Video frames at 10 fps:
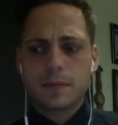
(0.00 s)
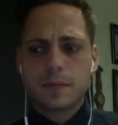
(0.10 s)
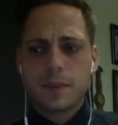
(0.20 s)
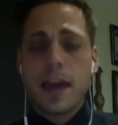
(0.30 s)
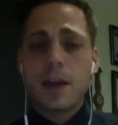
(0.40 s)

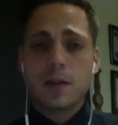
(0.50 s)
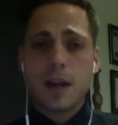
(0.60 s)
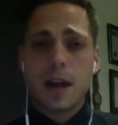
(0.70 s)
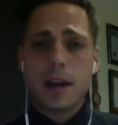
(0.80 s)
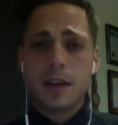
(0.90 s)
adult
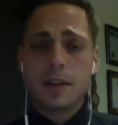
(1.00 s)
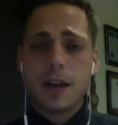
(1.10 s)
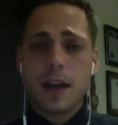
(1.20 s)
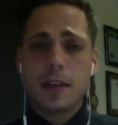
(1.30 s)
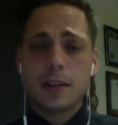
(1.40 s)
guardian,
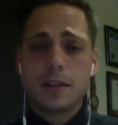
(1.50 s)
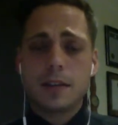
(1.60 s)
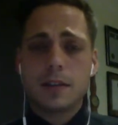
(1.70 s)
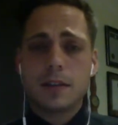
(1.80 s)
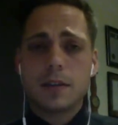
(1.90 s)
and
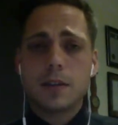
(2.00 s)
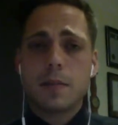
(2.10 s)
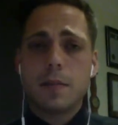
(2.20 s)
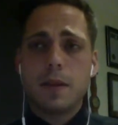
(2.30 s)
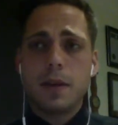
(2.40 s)
so
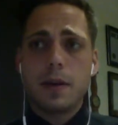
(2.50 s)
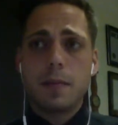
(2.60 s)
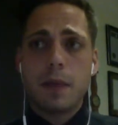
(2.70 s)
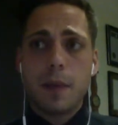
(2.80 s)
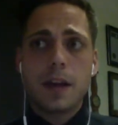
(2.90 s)
the
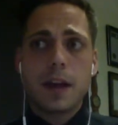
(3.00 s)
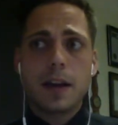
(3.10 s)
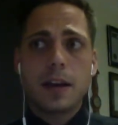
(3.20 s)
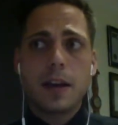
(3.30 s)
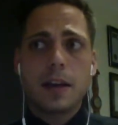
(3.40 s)
public
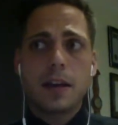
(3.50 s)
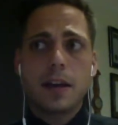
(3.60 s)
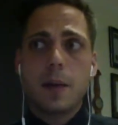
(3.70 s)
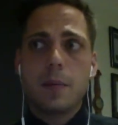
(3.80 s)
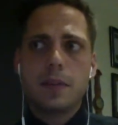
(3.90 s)
guardian
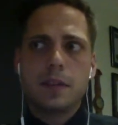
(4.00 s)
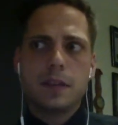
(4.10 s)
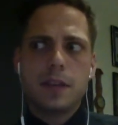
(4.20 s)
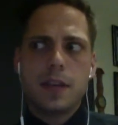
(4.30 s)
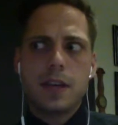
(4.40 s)

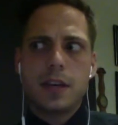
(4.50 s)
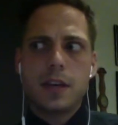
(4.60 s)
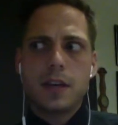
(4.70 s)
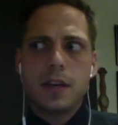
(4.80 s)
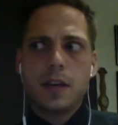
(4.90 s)
encompasses the
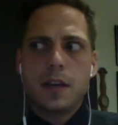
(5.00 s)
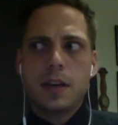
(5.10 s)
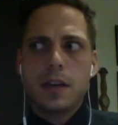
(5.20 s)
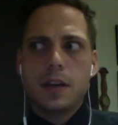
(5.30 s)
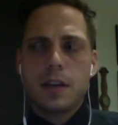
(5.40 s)

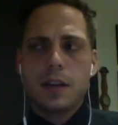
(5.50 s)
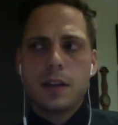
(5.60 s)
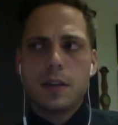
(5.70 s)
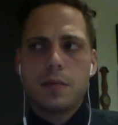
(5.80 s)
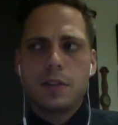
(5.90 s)

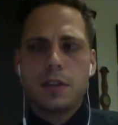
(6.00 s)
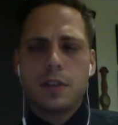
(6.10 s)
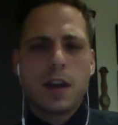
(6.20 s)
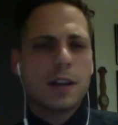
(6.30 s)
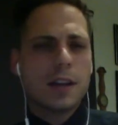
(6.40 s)

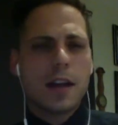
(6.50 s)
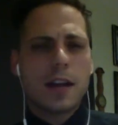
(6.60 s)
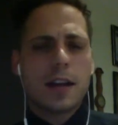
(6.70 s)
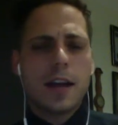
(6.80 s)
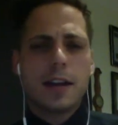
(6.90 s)
child
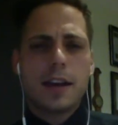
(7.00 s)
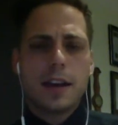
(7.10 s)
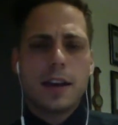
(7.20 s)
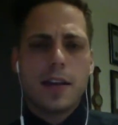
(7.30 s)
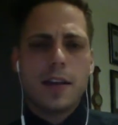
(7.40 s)
guardian and
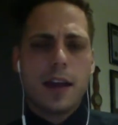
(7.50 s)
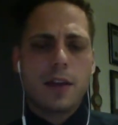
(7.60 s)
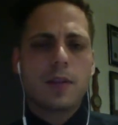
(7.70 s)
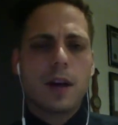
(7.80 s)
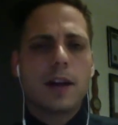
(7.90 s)
another
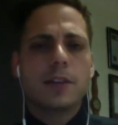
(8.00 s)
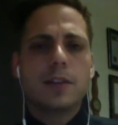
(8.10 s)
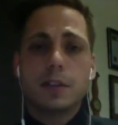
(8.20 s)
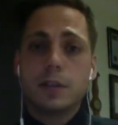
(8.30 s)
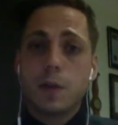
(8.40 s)
adult guardian. So
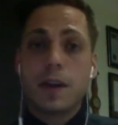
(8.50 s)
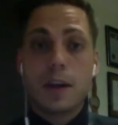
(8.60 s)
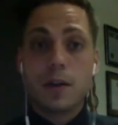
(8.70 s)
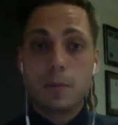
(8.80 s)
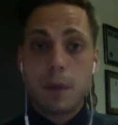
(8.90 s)
it's just one now
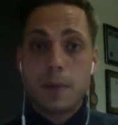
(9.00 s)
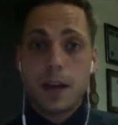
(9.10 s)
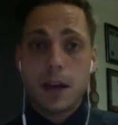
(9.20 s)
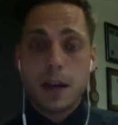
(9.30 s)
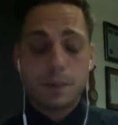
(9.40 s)
called the public
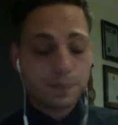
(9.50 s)
guardian.